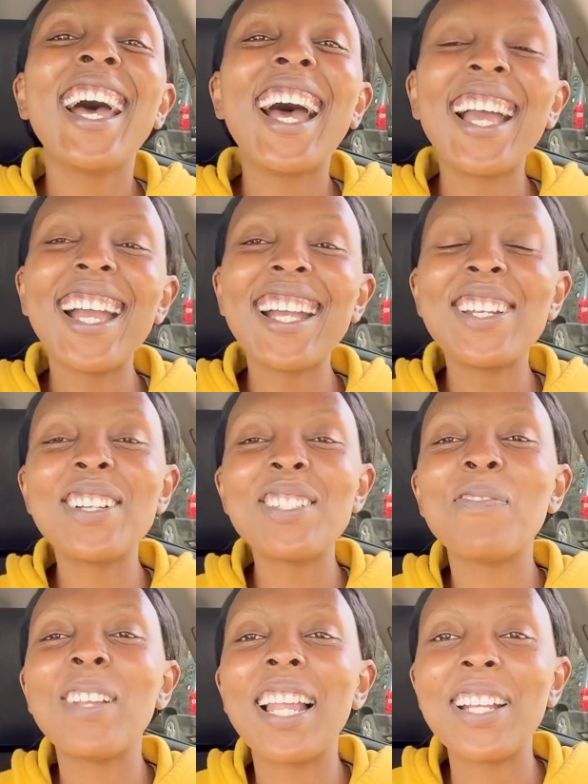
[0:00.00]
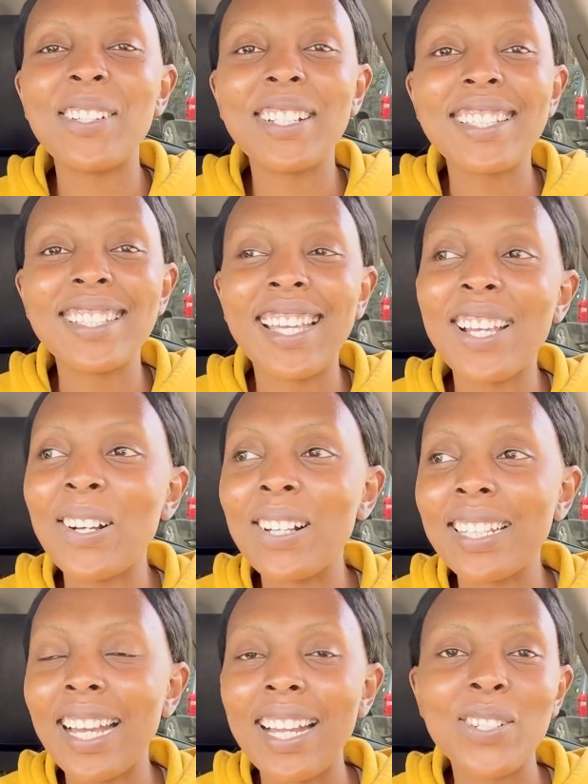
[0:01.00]
had not planned on saying
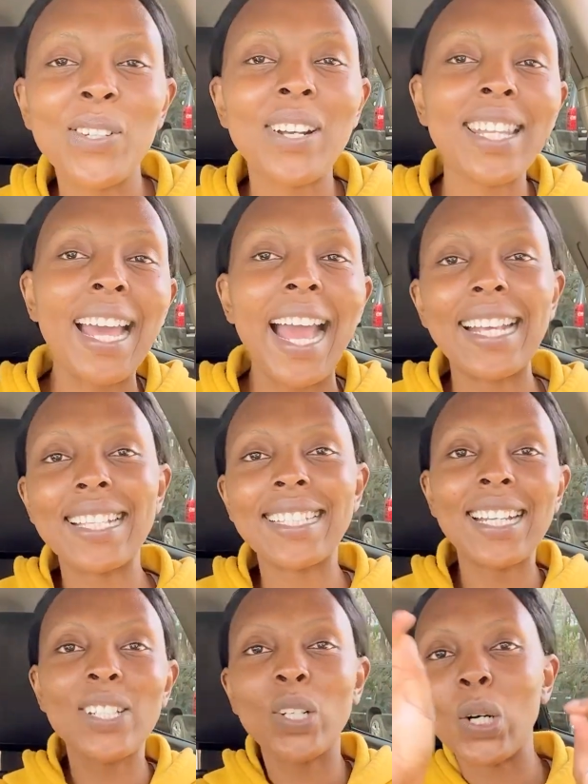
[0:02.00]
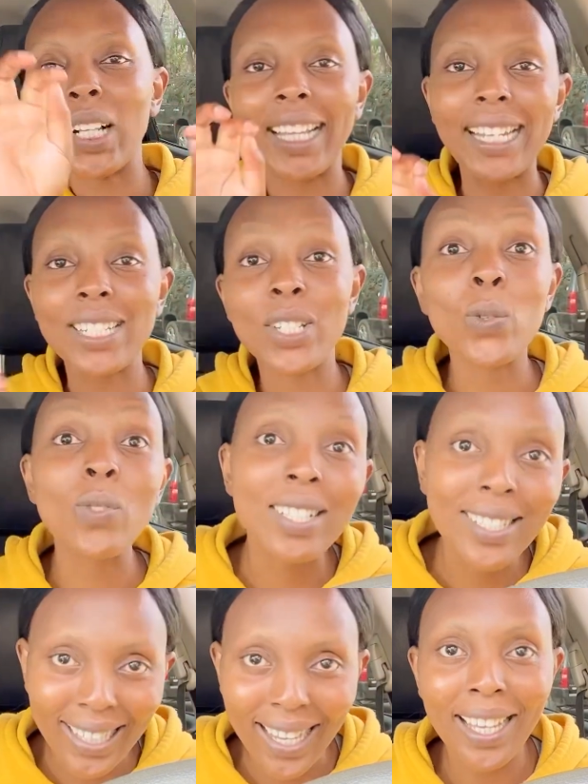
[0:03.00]
all that. Or rather, I said all that to
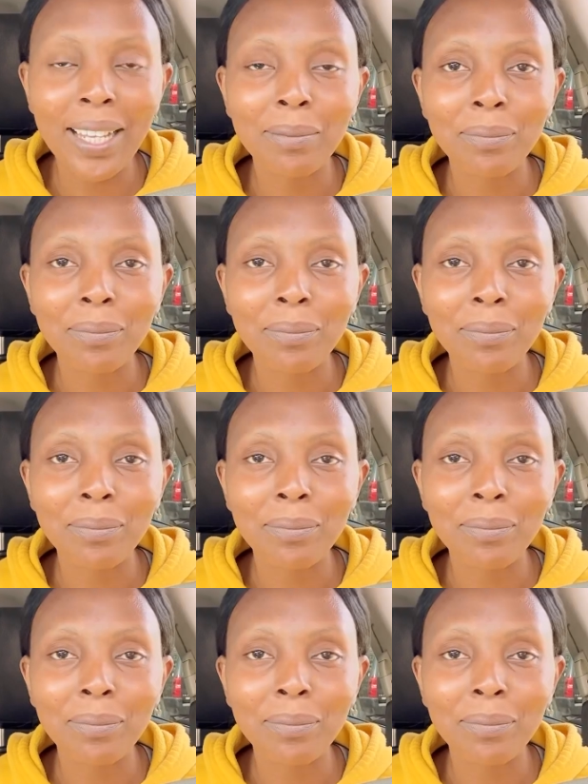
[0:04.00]
say